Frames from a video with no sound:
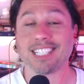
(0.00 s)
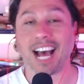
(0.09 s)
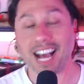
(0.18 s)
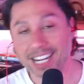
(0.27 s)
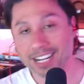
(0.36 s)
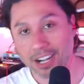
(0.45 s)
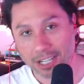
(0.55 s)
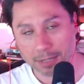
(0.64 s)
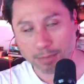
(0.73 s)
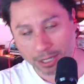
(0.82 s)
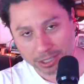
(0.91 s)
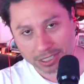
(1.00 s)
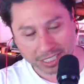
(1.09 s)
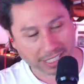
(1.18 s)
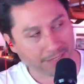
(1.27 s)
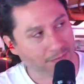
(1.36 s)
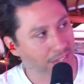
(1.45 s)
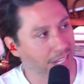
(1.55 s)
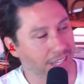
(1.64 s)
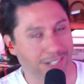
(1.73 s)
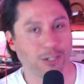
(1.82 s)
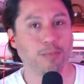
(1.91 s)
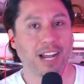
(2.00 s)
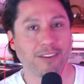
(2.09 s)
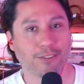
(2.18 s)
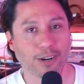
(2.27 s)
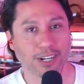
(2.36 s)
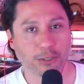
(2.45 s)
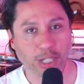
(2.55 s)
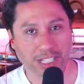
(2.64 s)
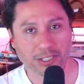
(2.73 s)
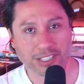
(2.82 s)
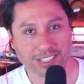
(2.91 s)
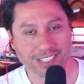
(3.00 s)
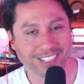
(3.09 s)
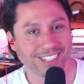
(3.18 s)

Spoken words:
I call it personally the 2x4 of justice.